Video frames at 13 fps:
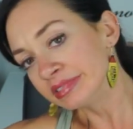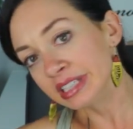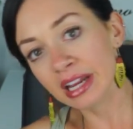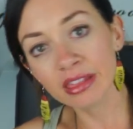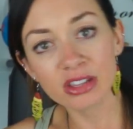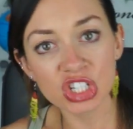
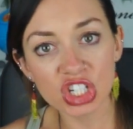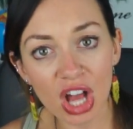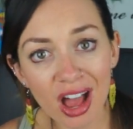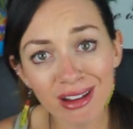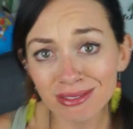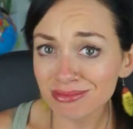Get in the
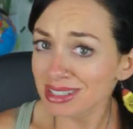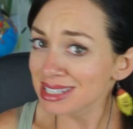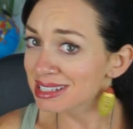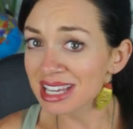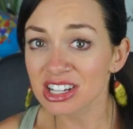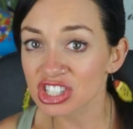shot,
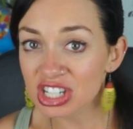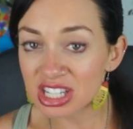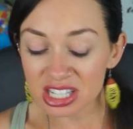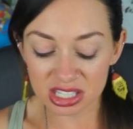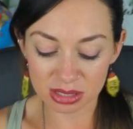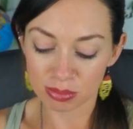say
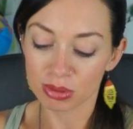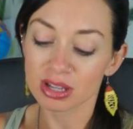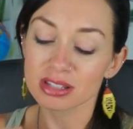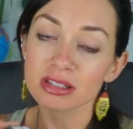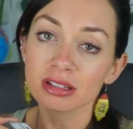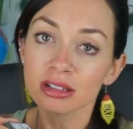cheese,
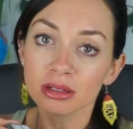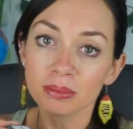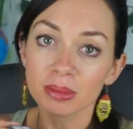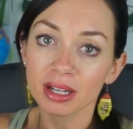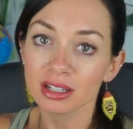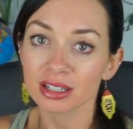press the little
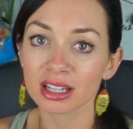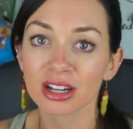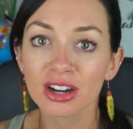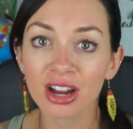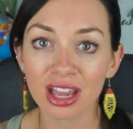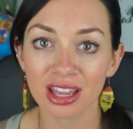button
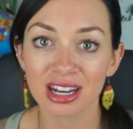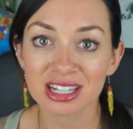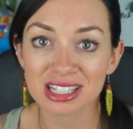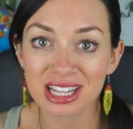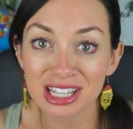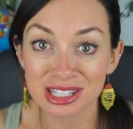here, and
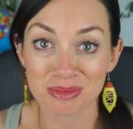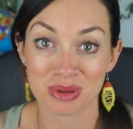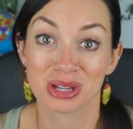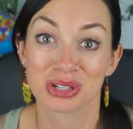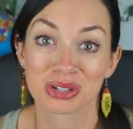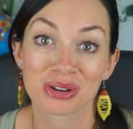it takes the
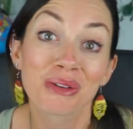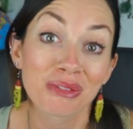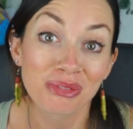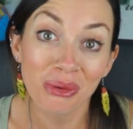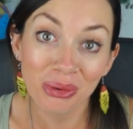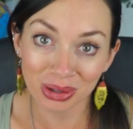picture
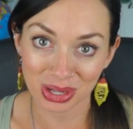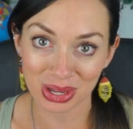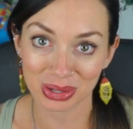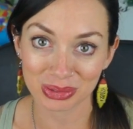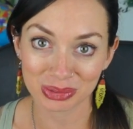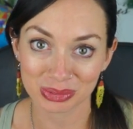for you.